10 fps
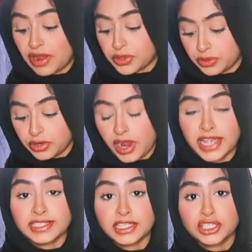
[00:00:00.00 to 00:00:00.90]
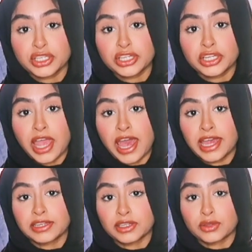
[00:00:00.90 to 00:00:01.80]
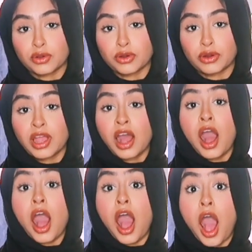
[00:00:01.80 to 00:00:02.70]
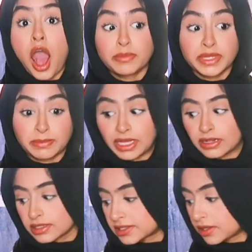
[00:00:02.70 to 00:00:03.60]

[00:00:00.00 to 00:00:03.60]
out your icing sugar and your almond meal.